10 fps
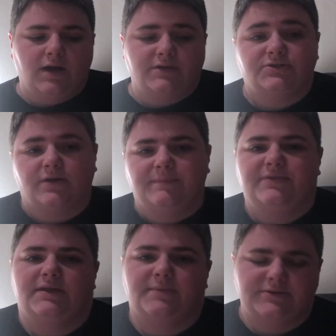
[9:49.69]
So I'm
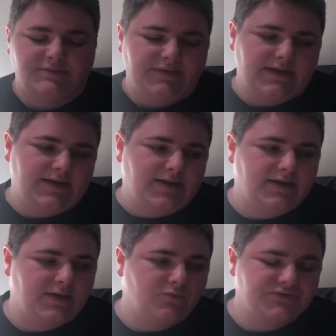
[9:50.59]
thinking about doing that.
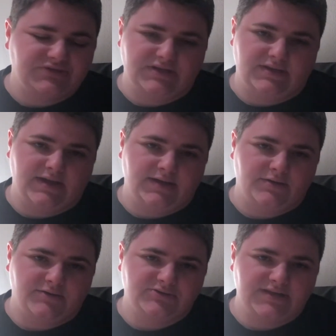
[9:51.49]
We'll see. I know
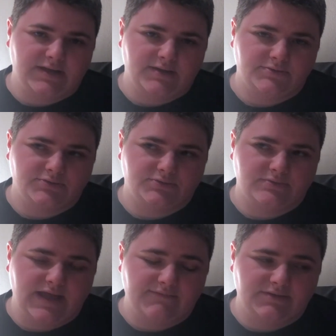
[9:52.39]
I was
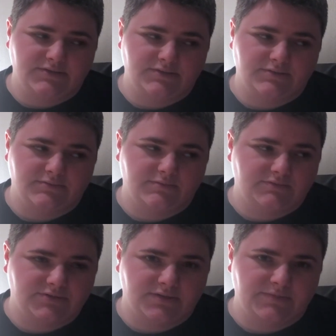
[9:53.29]
going
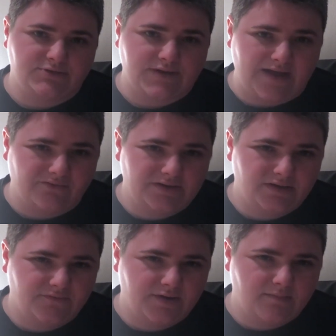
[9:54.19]
to be traveling a
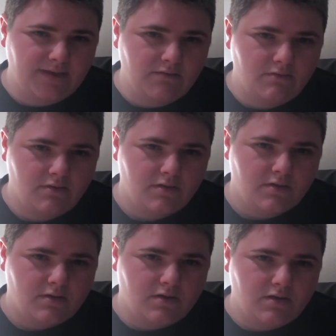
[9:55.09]
fair amount
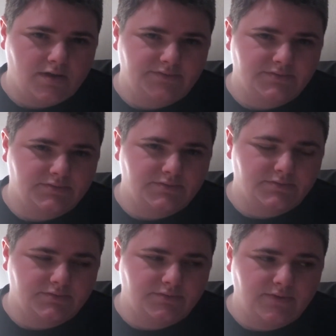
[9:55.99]
on
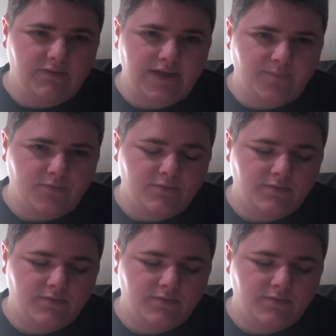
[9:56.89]
throughout April.